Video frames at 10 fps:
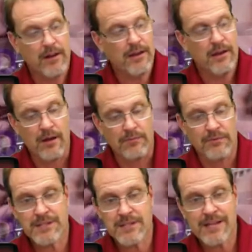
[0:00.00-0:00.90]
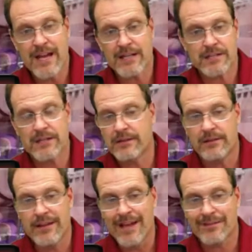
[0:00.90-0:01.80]
Um, this is actually
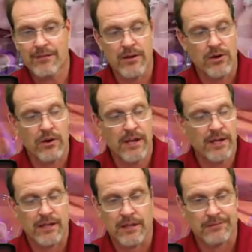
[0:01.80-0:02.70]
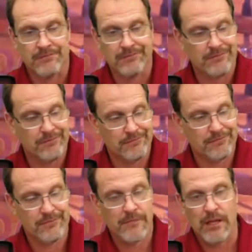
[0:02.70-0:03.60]
not annoying, and
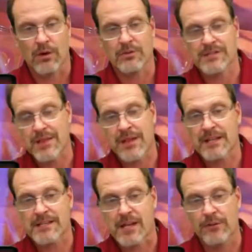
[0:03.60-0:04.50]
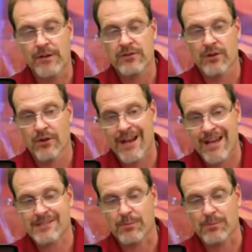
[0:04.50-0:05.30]
you know, I think a selfie drone has to